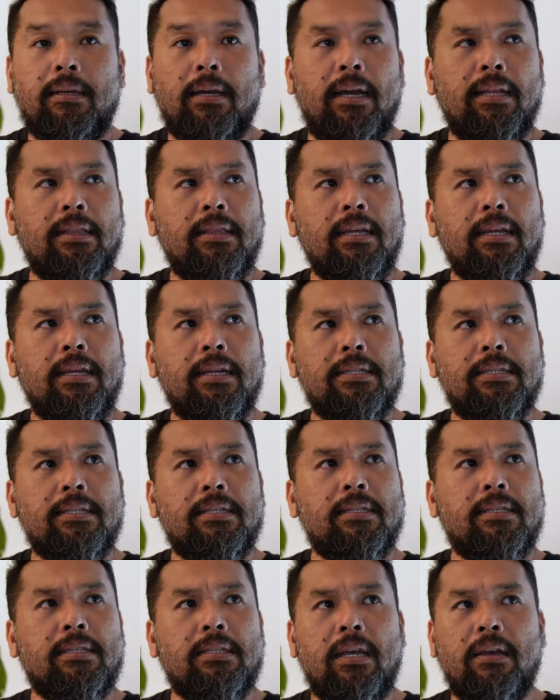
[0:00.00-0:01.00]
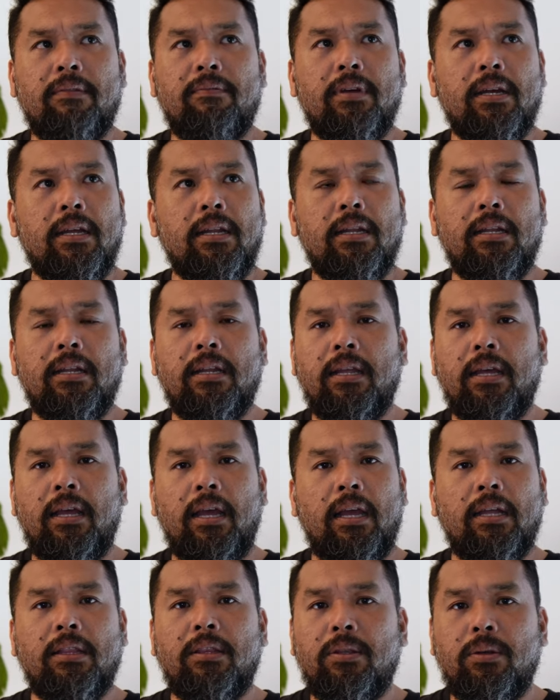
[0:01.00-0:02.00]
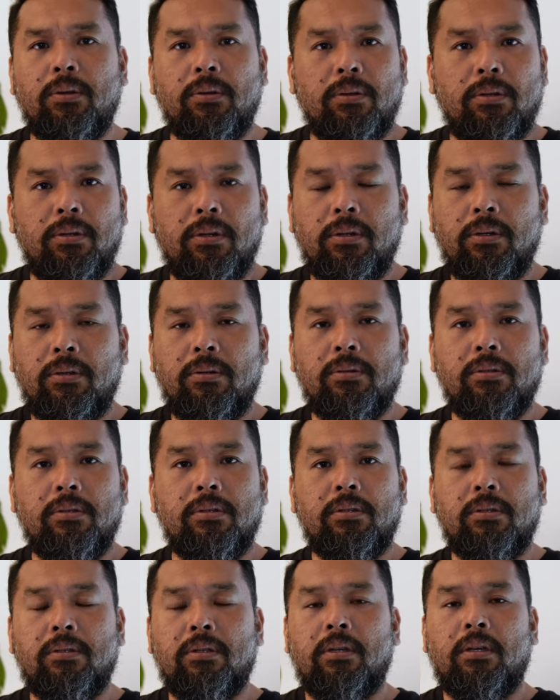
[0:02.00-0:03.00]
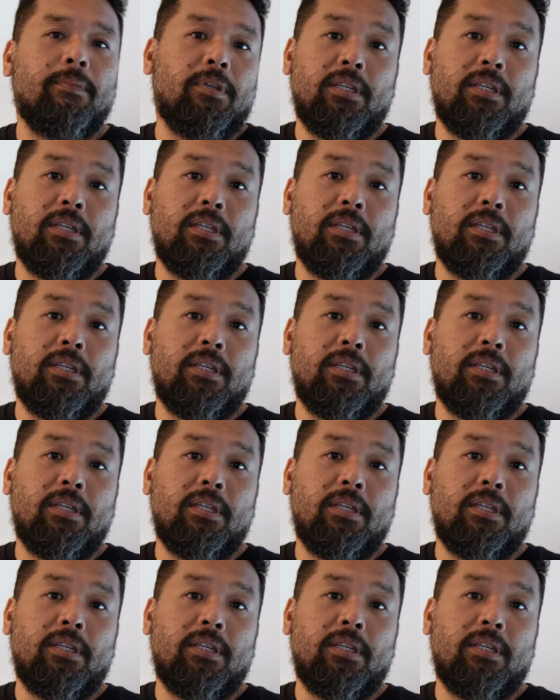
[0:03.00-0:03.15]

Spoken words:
I think it's 7-8 euros,